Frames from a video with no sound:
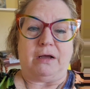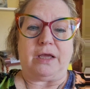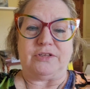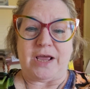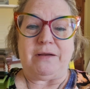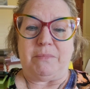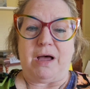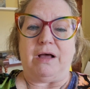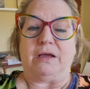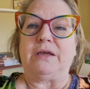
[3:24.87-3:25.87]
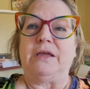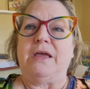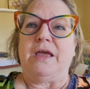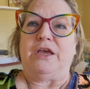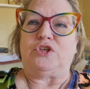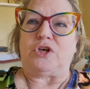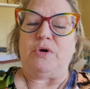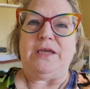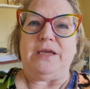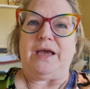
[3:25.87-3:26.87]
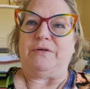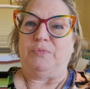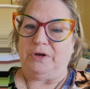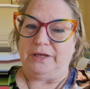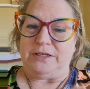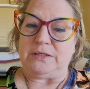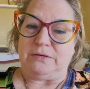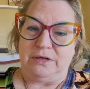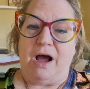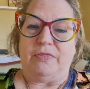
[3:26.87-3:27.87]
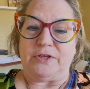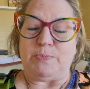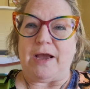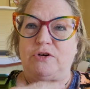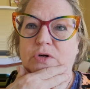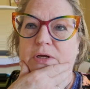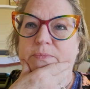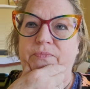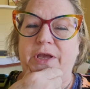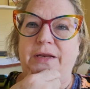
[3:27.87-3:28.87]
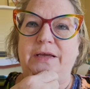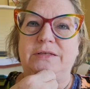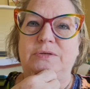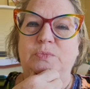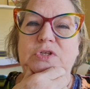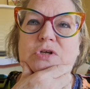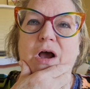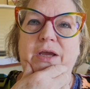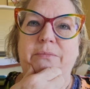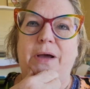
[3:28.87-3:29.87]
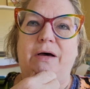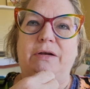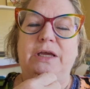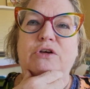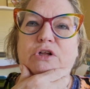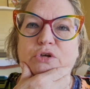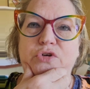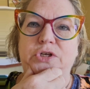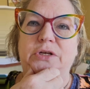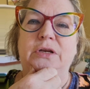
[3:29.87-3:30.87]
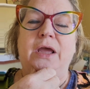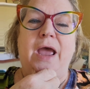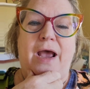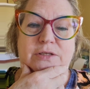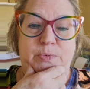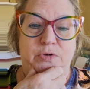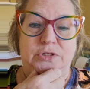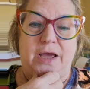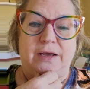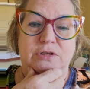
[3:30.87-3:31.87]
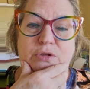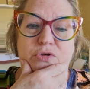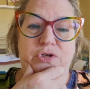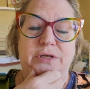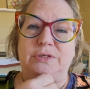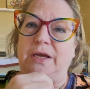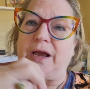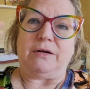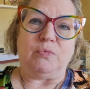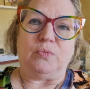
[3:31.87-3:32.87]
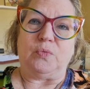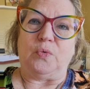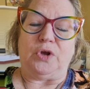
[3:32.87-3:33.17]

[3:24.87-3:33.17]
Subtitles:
monk, a Zen monk. So he had really gone the spectrum, and he was talking about inclusion as opposed to exclusion. He was like, I don't,